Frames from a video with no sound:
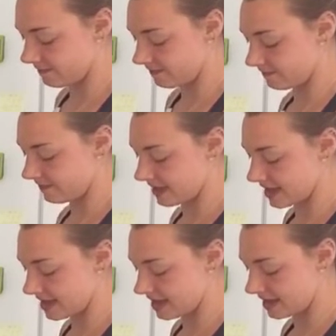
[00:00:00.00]

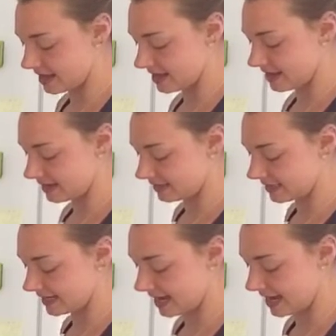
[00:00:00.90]

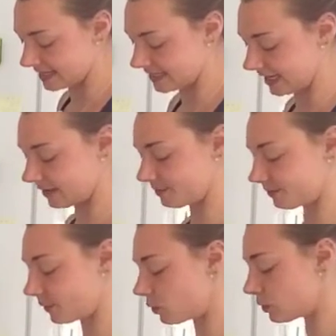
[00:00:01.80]
Fantastic.
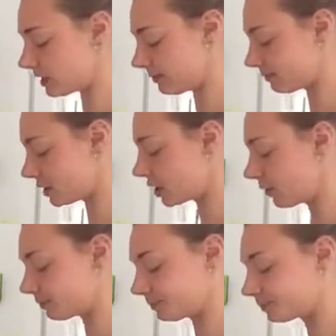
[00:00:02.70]
Awesome. So
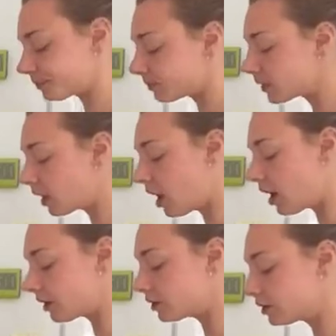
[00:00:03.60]

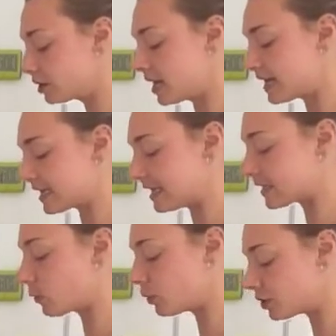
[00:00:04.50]
our courgette
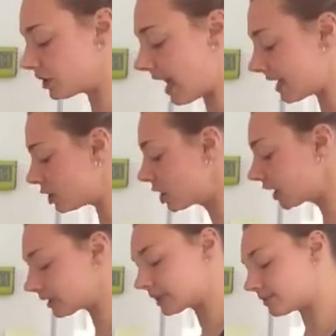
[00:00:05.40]
is quartered and
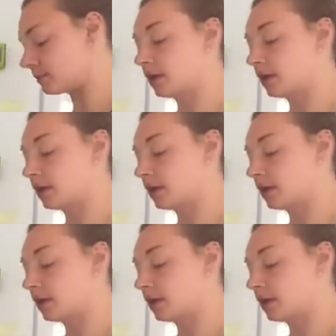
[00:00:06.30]
chunked.